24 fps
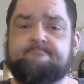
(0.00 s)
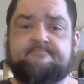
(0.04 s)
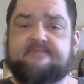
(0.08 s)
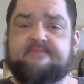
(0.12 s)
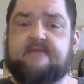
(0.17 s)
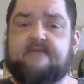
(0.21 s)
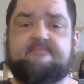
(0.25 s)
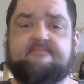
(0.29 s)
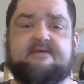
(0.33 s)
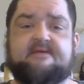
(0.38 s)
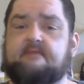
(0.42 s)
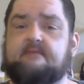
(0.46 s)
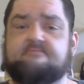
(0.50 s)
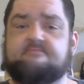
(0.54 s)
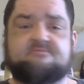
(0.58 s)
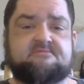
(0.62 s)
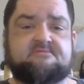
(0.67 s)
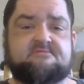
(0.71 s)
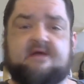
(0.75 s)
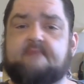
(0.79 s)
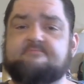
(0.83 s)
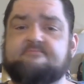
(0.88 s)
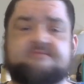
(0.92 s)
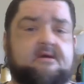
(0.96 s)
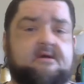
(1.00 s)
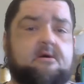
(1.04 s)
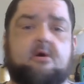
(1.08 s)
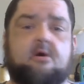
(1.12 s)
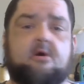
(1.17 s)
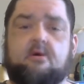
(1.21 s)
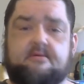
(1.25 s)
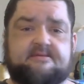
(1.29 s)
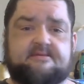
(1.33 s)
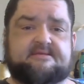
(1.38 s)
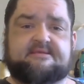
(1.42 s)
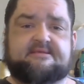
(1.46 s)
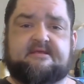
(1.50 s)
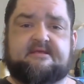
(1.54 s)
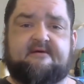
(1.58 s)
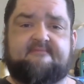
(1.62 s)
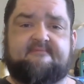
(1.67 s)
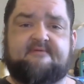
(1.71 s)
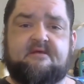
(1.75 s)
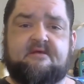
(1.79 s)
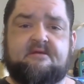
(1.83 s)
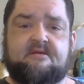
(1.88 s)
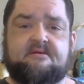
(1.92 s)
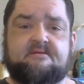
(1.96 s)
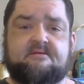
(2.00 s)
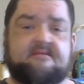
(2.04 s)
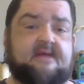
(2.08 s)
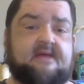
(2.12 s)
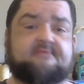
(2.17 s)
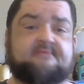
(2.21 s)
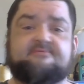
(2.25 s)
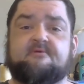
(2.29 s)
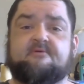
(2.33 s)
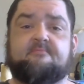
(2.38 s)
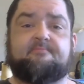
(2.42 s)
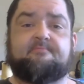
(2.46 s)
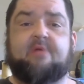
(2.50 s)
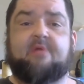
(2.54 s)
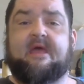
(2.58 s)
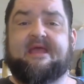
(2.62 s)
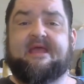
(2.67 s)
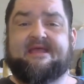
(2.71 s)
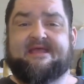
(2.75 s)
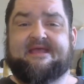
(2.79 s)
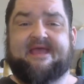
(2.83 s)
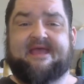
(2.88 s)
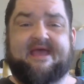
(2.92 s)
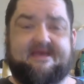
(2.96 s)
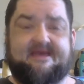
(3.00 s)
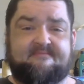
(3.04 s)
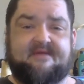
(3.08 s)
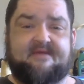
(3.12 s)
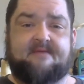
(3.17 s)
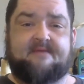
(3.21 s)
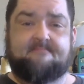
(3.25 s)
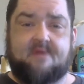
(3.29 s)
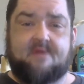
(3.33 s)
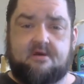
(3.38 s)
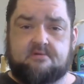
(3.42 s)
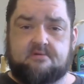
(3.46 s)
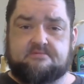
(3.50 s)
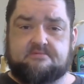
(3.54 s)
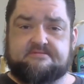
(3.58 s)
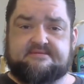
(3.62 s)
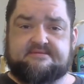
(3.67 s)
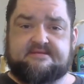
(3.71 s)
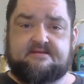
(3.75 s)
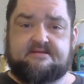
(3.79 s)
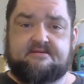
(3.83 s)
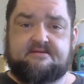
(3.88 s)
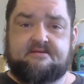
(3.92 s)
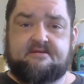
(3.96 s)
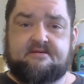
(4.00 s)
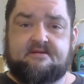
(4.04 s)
they become numb to all this stuff like they're playing MMOs.